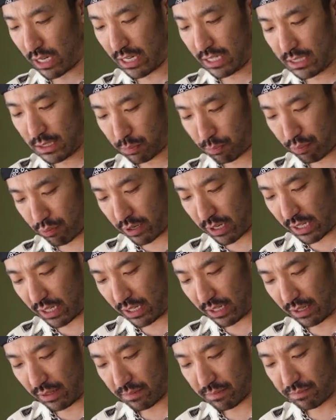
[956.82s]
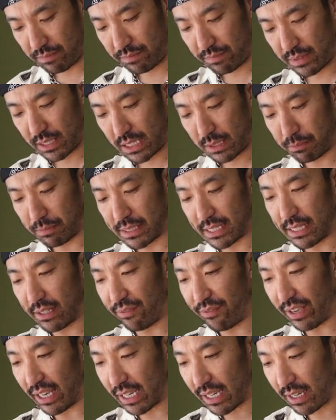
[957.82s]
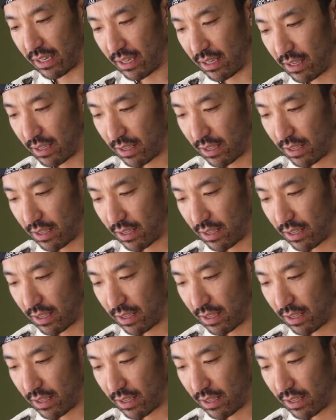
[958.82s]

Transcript: it is pretty specific.